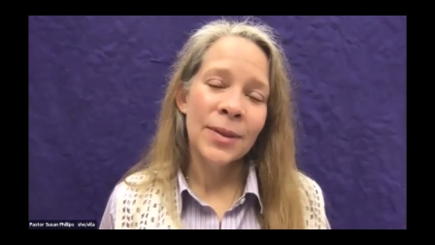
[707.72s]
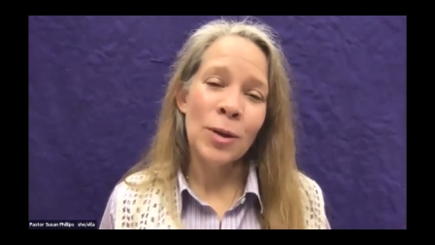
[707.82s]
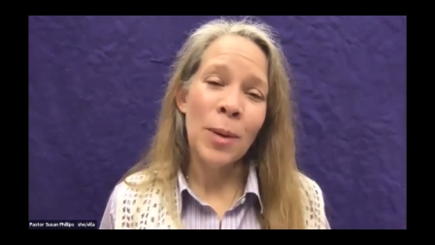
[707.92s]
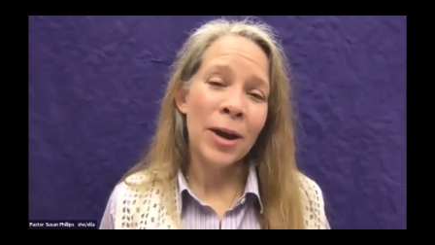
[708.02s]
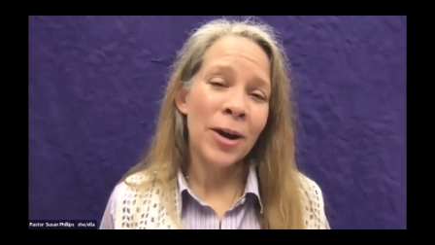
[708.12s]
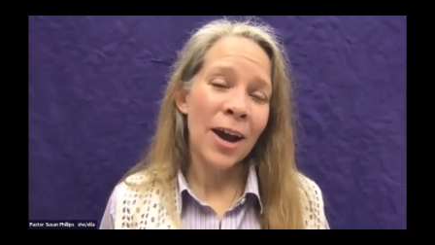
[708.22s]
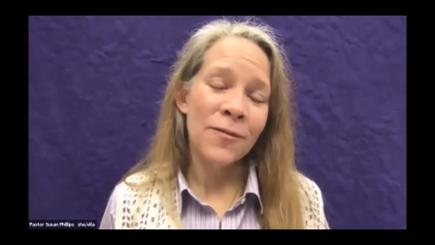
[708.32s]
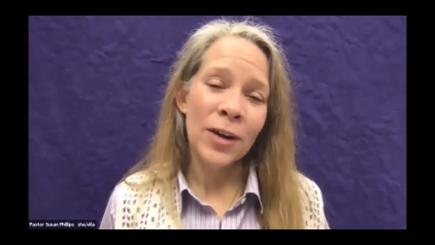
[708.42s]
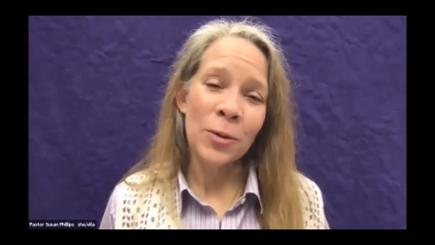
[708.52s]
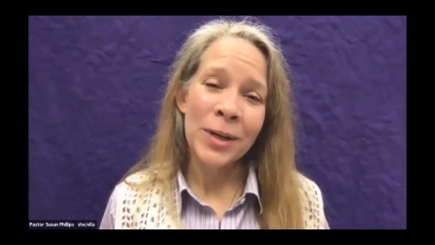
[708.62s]
no matter how
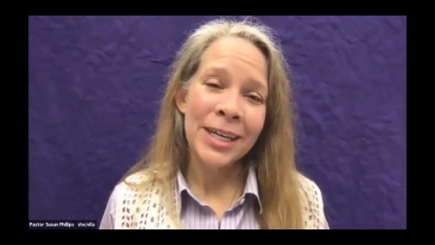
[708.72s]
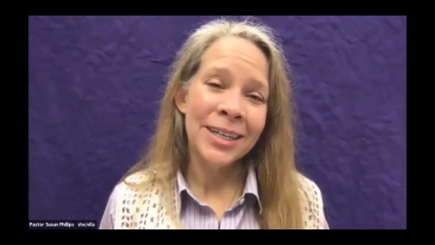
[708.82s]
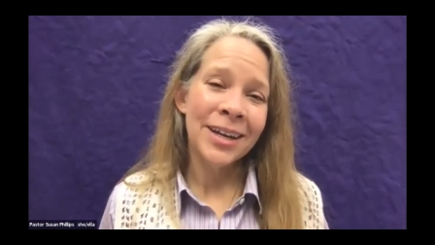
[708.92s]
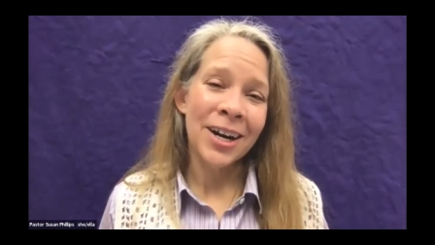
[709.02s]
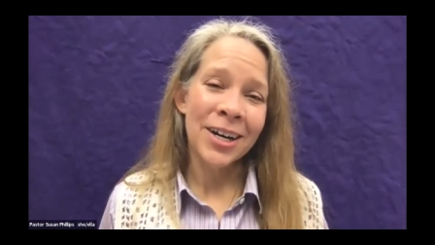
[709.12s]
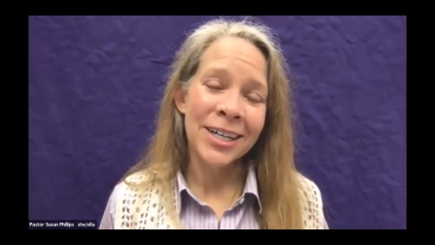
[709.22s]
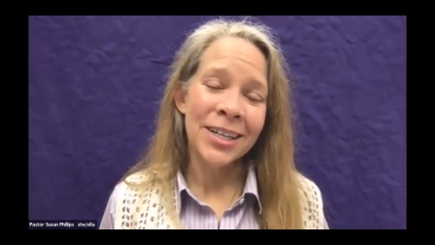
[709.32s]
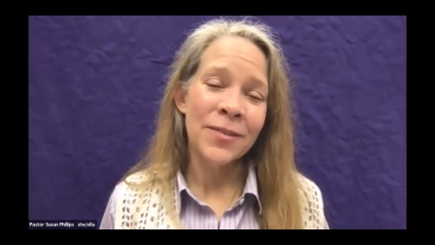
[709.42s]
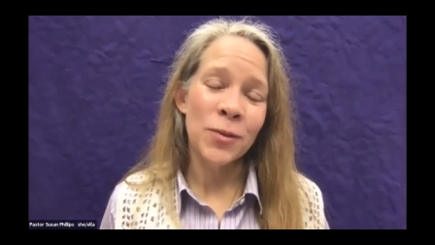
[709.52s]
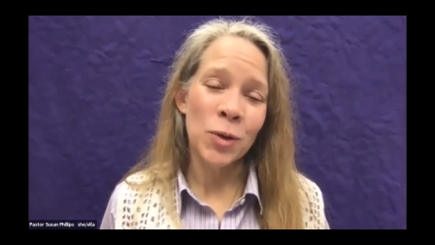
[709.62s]
far we in, are into
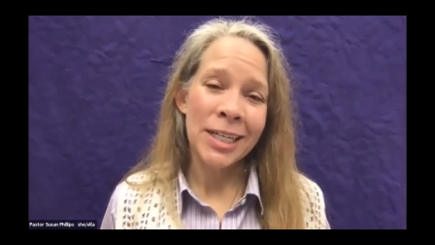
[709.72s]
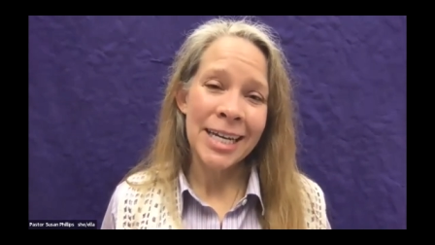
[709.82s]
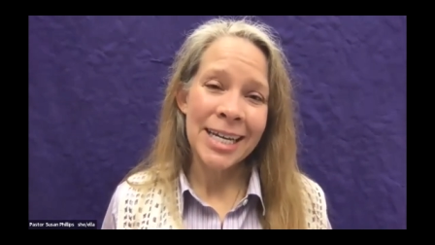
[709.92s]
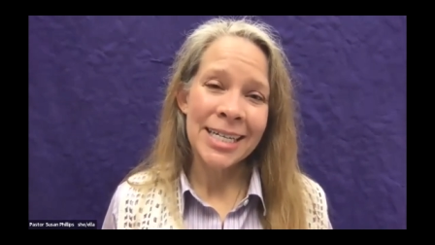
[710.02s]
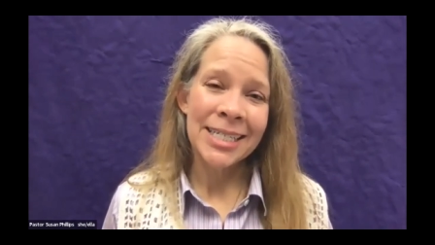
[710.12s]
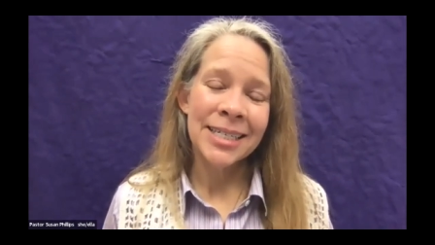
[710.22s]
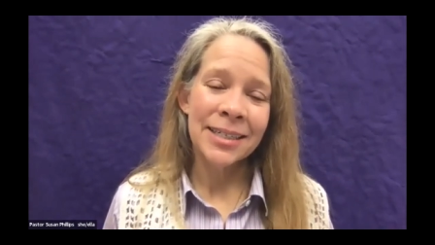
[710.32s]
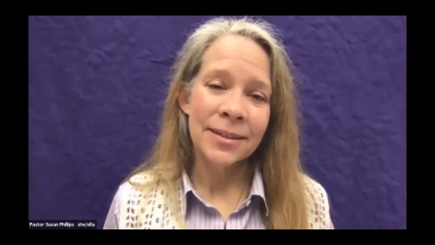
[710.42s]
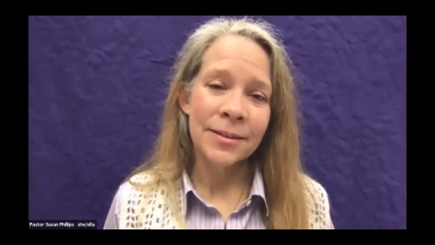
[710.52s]
the 40 days,